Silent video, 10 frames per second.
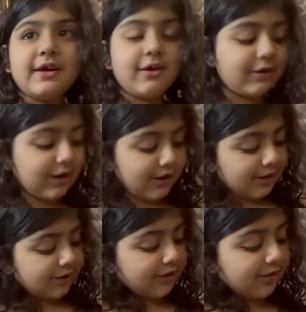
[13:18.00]
Okay,
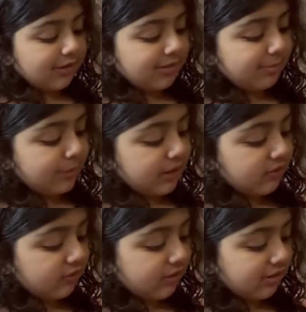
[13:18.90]
their
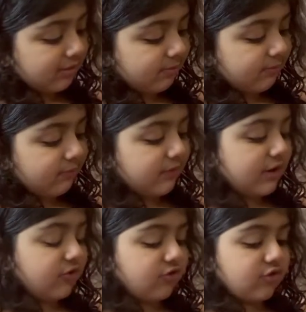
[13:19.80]
spinach is
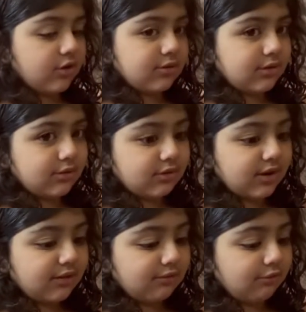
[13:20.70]
finished also.
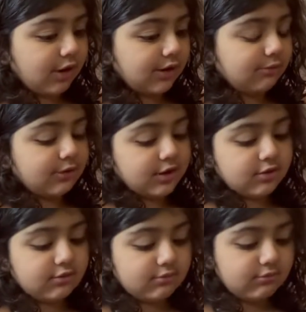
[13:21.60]
It's a crazy
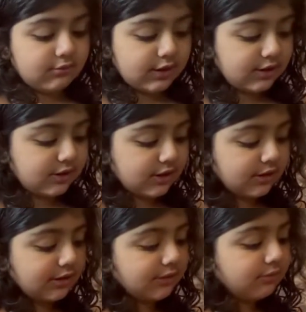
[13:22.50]
video. I think so.